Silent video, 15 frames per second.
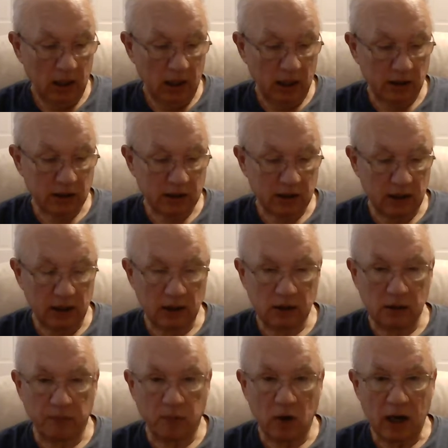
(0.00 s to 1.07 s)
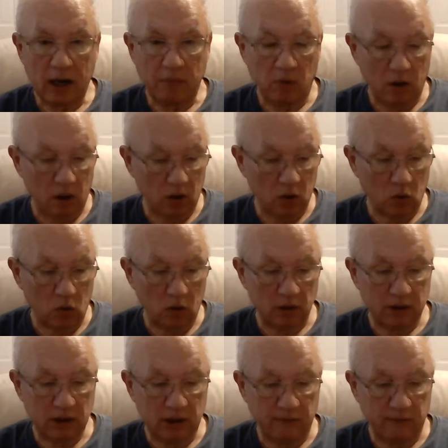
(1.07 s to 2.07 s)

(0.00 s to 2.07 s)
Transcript: Instead, the primary loyalty